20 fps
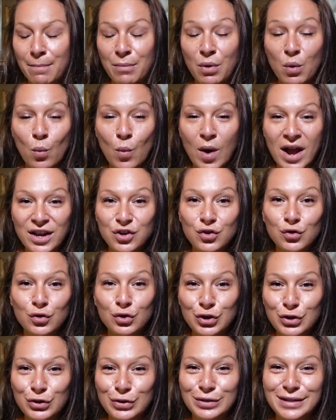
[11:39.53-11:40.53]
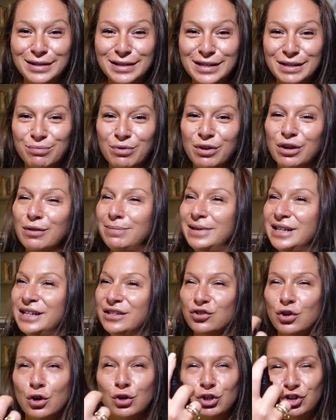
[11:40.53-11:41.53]
but when you're using this product, please
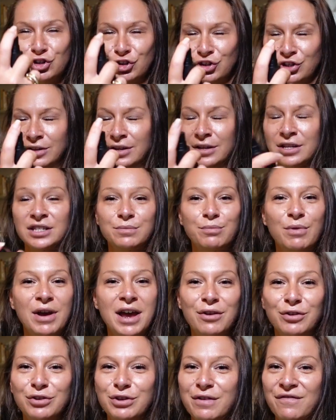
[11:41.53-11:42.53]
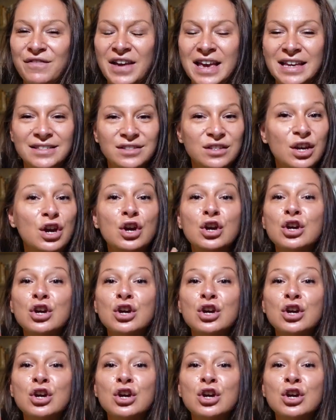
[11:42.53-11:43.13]
don't spray it on your face.